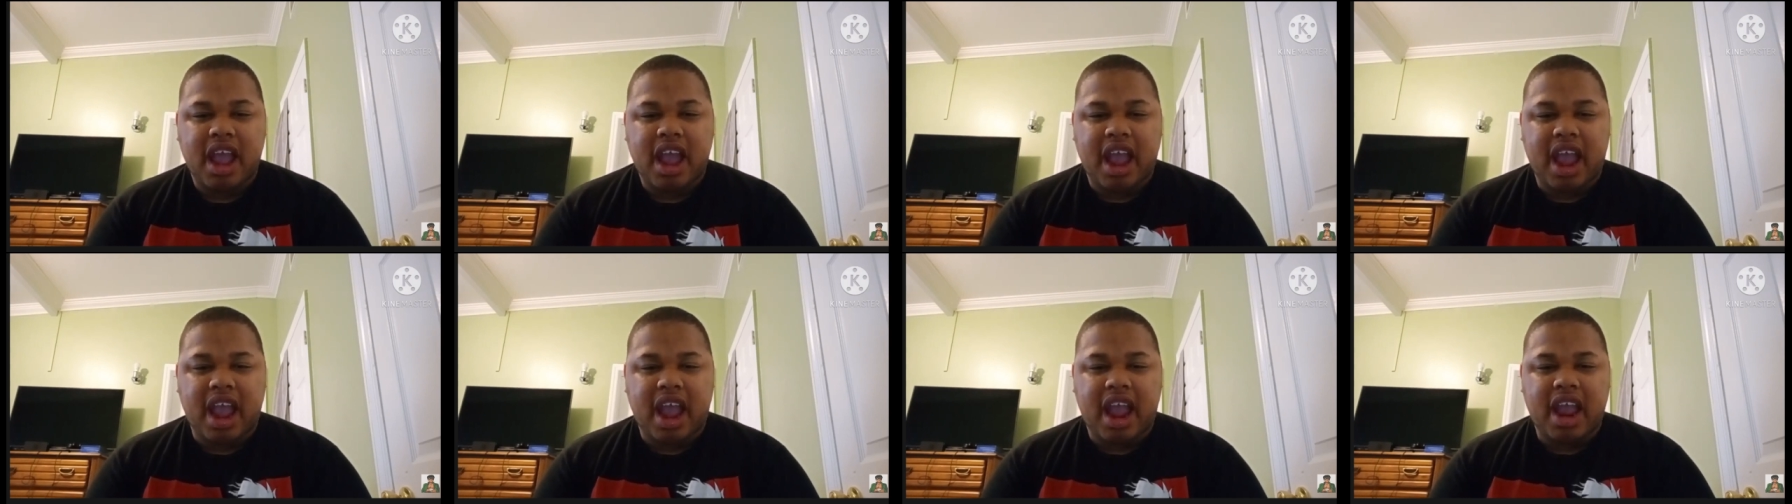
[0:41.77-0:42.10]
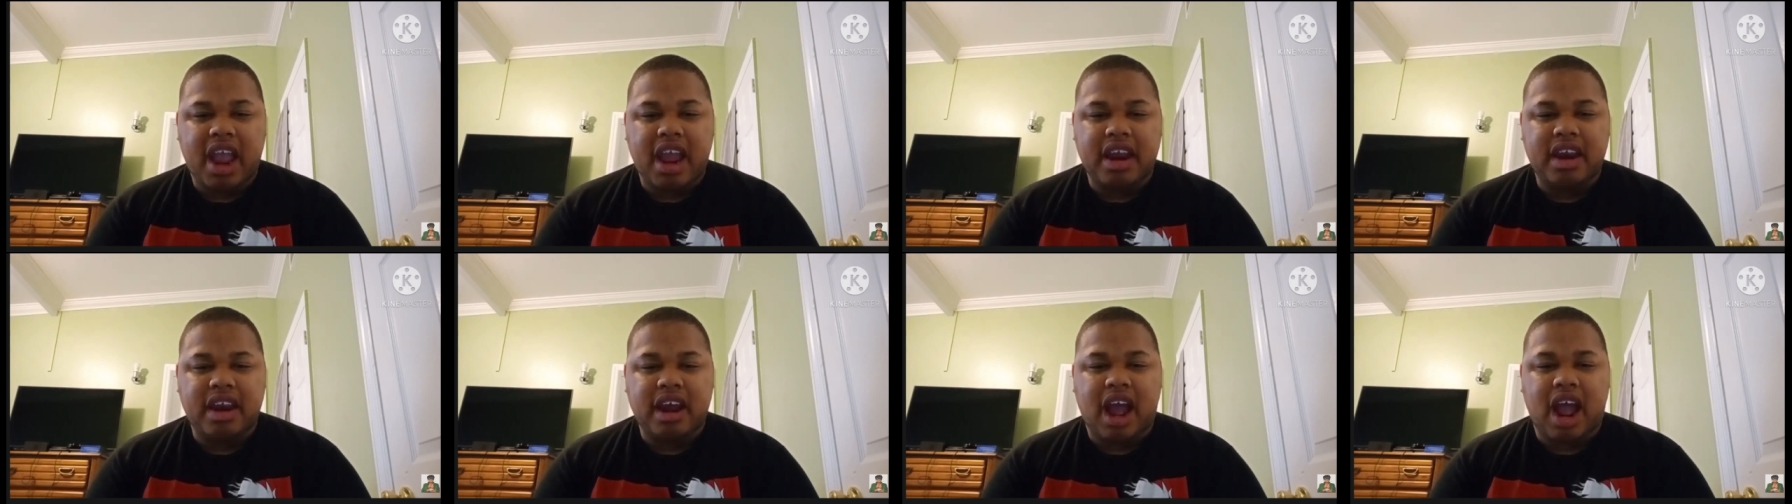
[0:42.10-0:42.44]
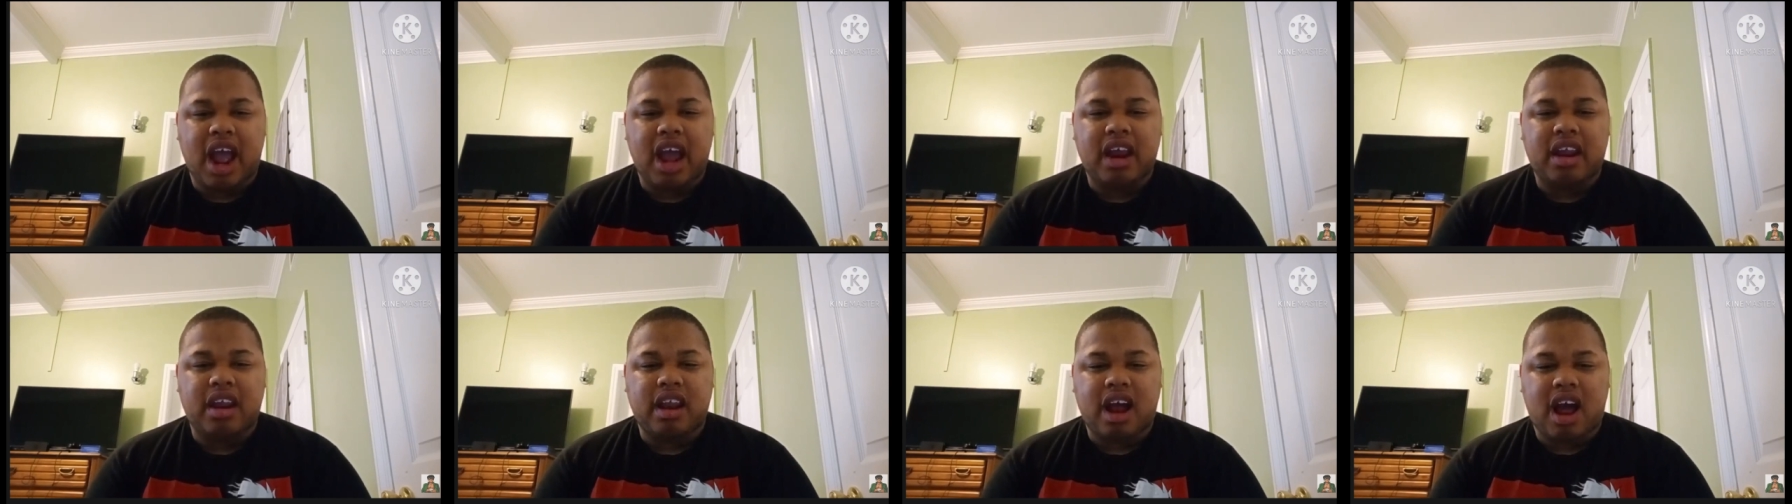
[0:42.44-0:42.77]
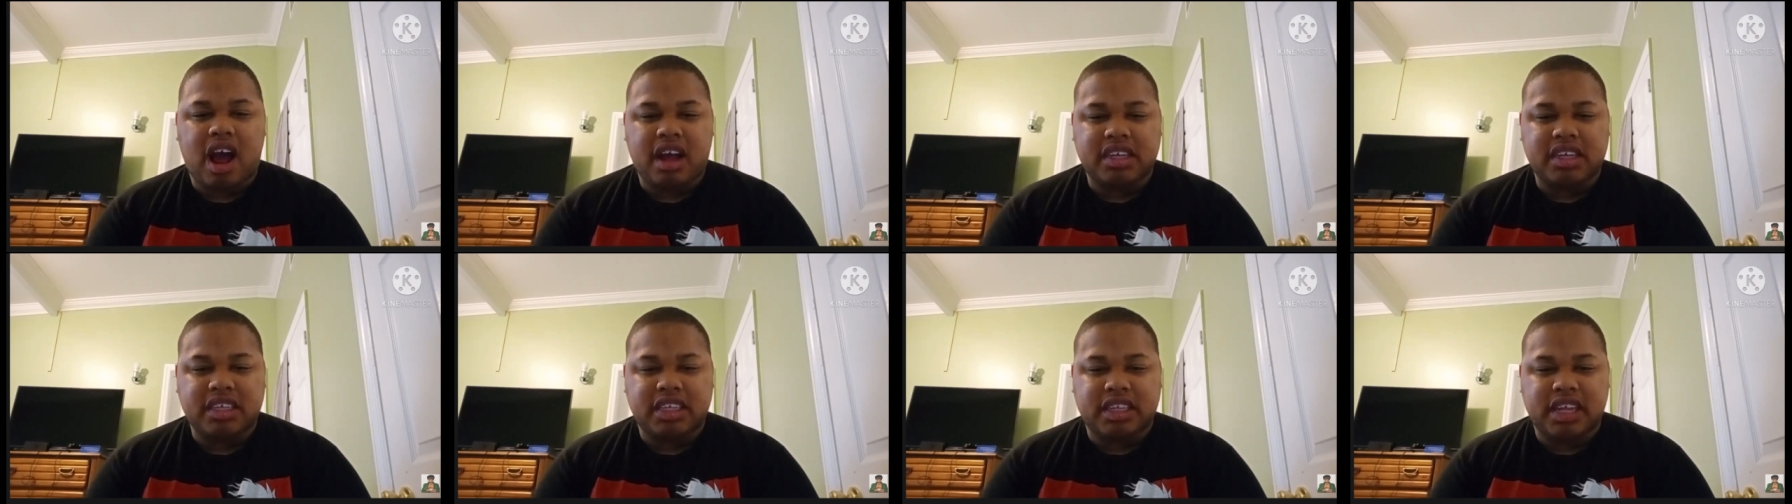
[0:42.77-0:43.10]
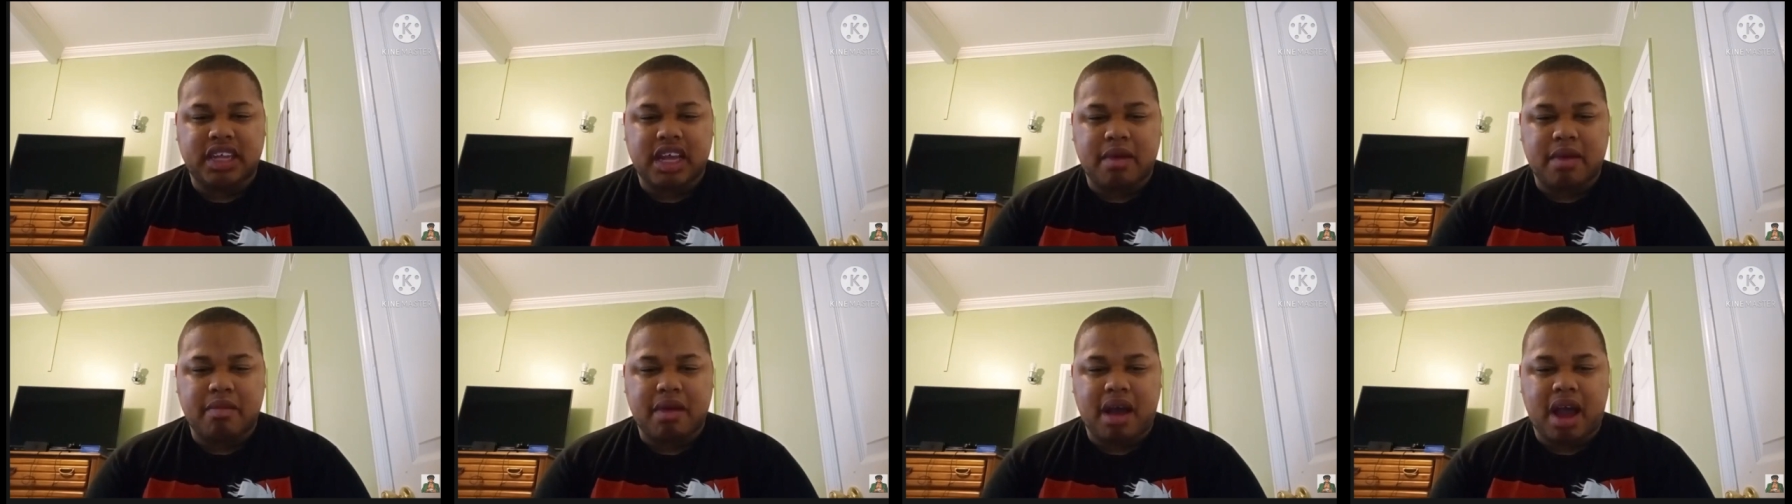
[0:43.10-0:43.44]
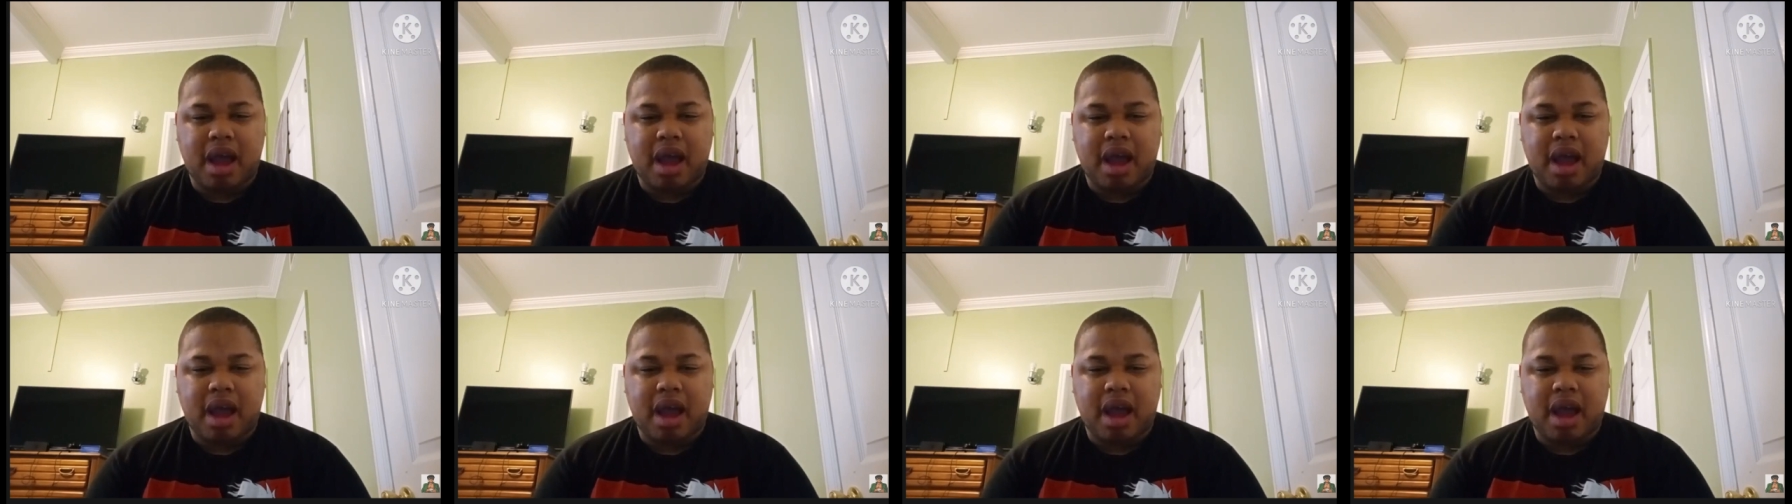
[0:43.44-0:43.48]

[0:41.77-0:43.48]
and I lost them.